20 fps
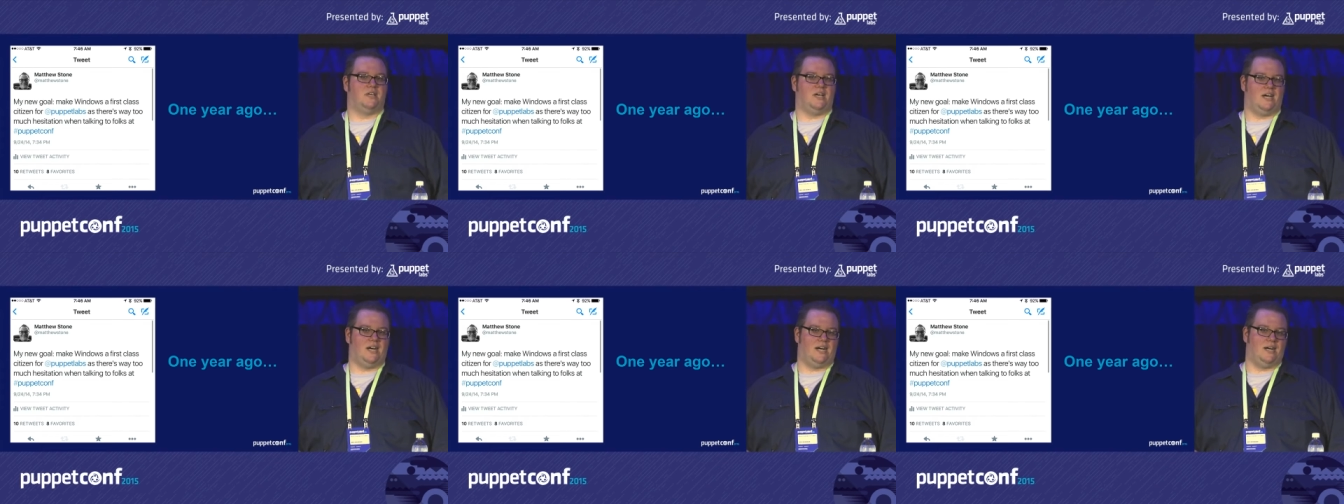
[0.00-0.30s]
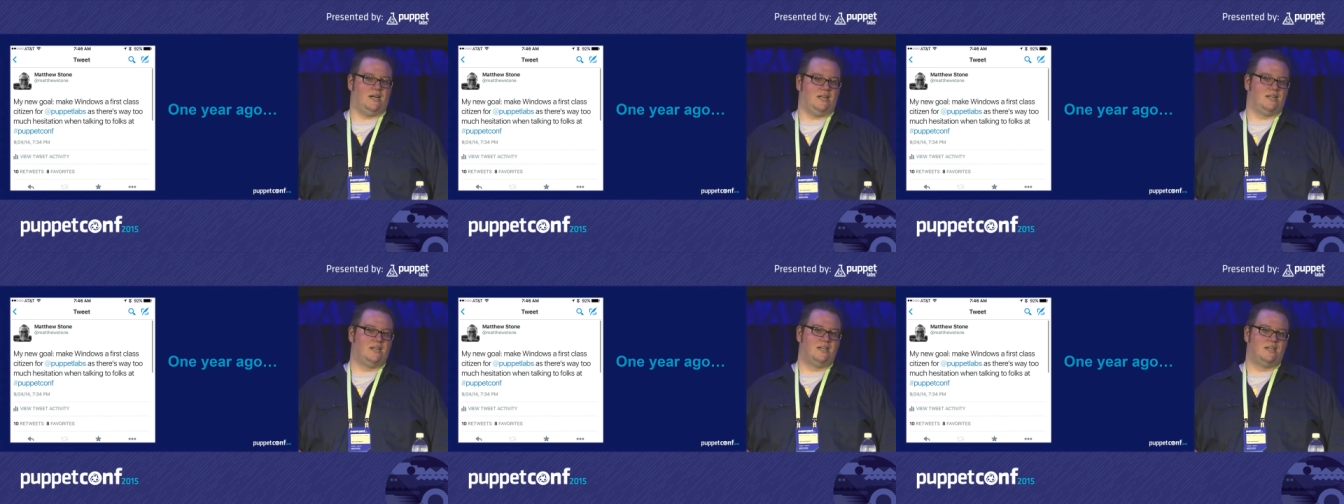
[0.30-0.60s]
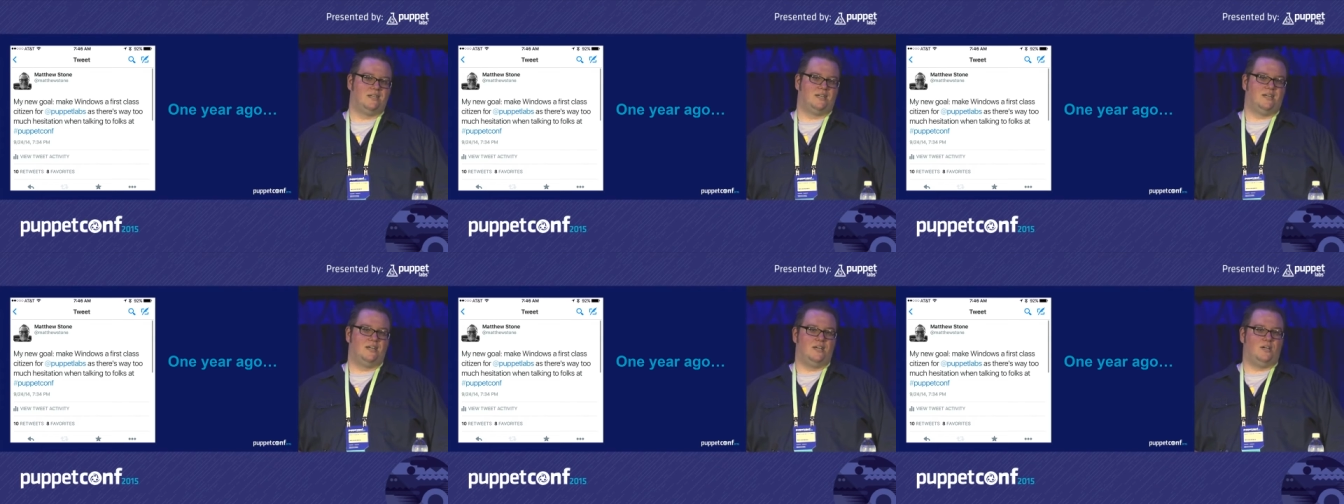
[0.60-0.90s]
Uh,
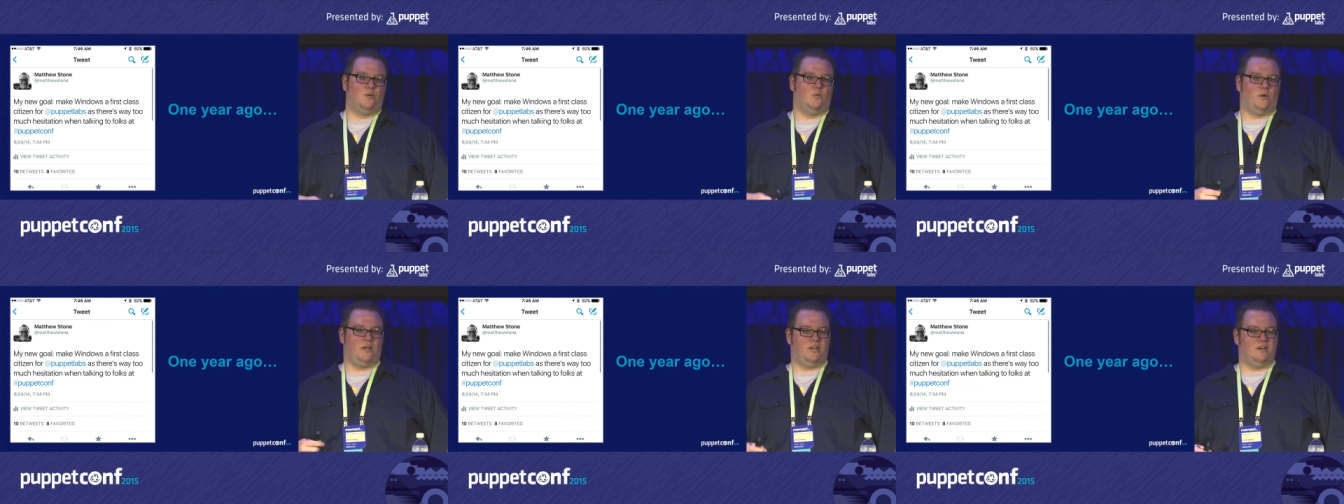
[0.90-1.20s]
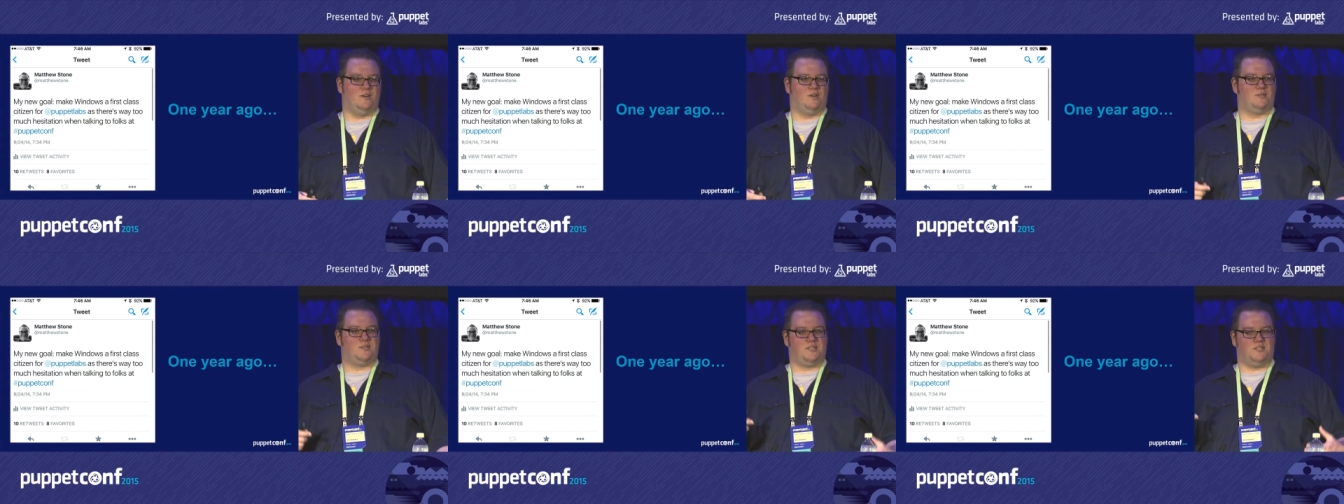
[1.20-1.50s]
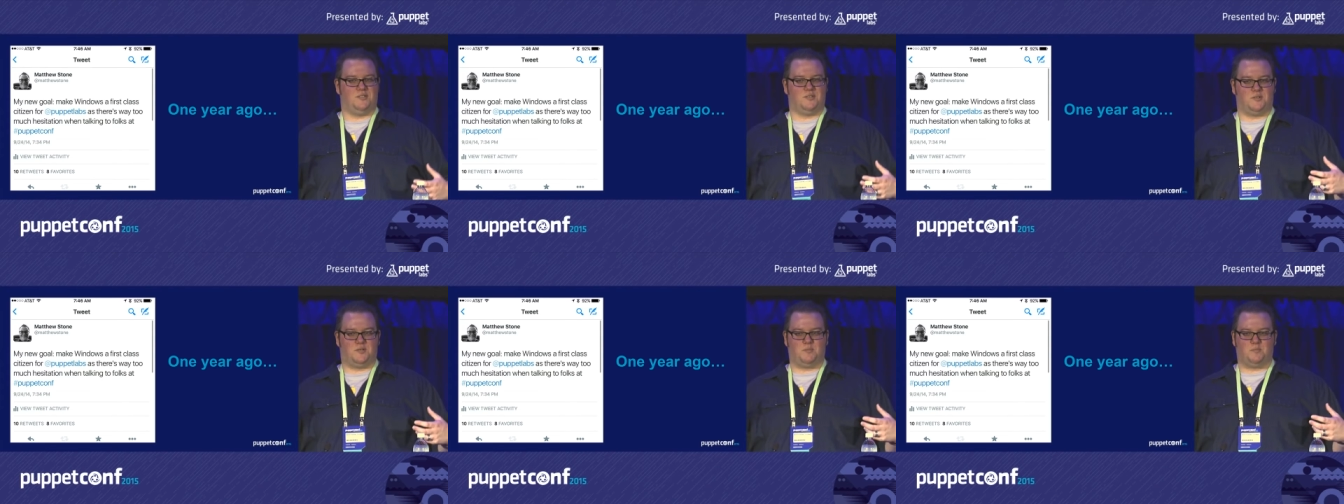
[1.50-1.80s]
Windows
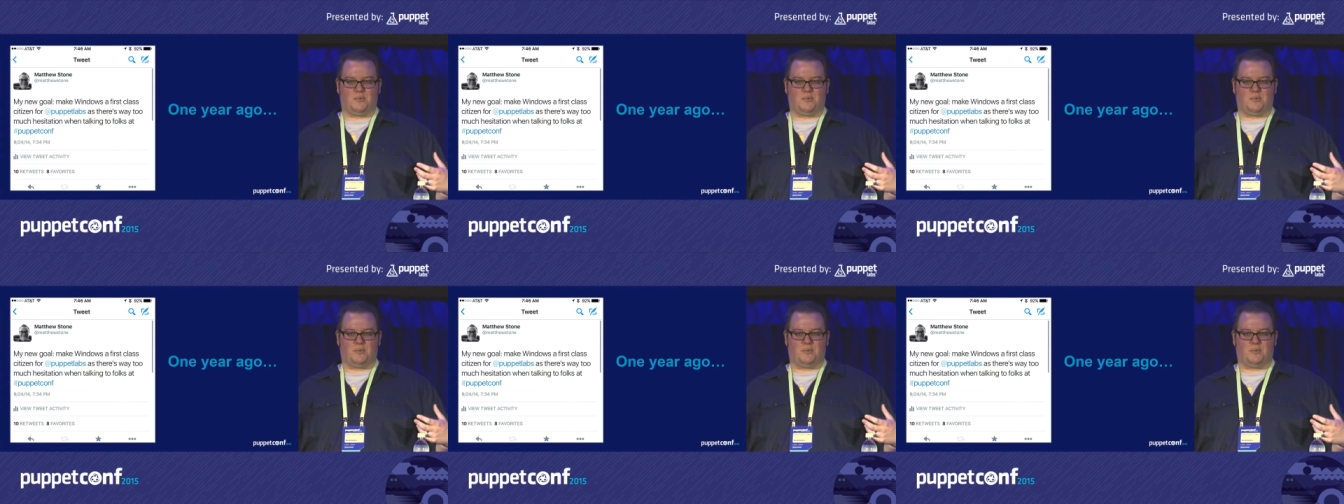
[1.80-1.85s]
is